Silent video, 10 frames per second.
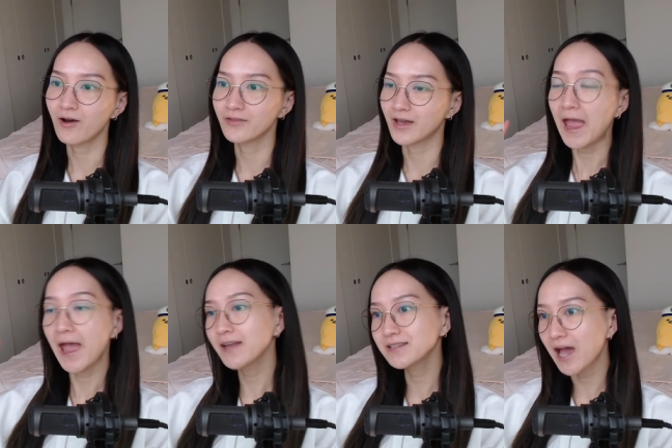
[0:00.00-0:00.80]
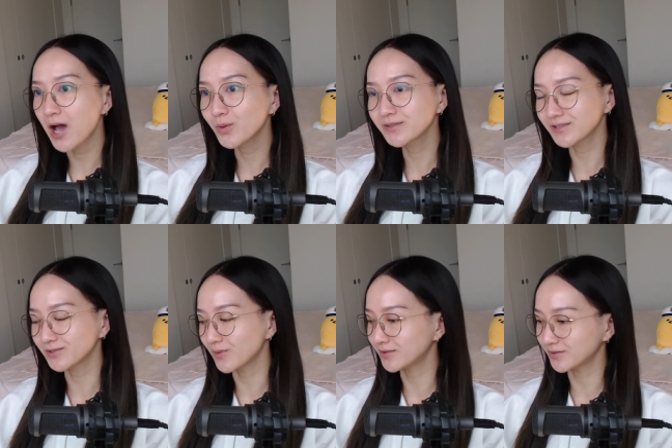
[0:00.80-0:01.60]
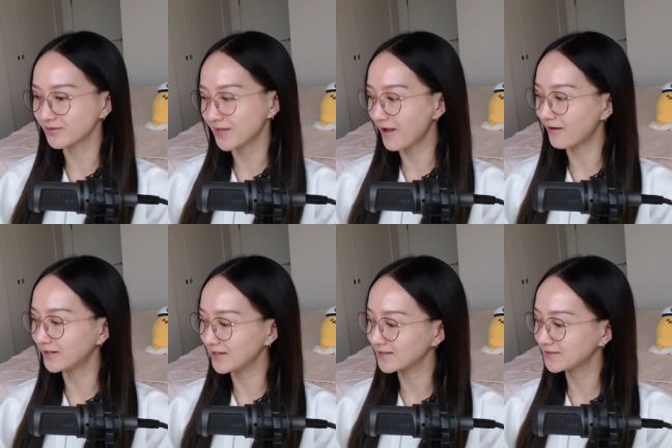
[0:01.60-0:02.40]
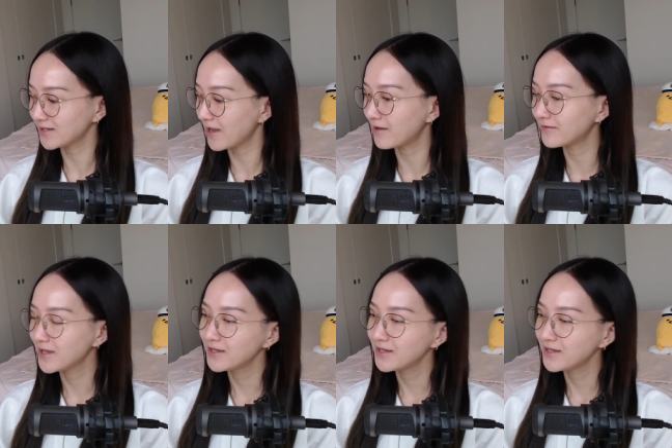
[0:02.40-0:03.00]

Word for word: the hand towels as well, so that our guests have